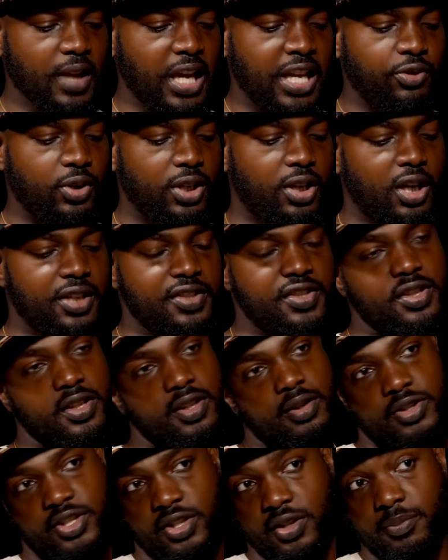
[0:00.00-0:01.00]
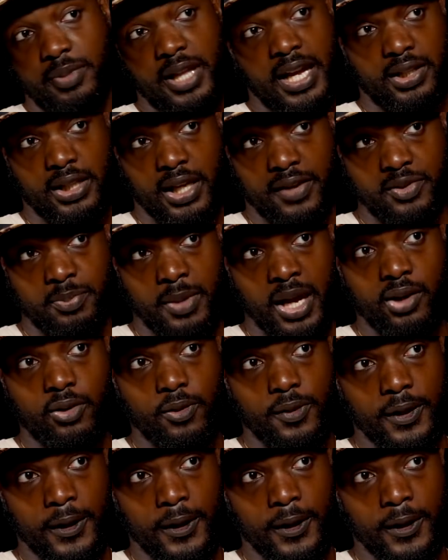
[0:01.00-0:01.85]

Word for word: in regards to the, to the Black Lives Matter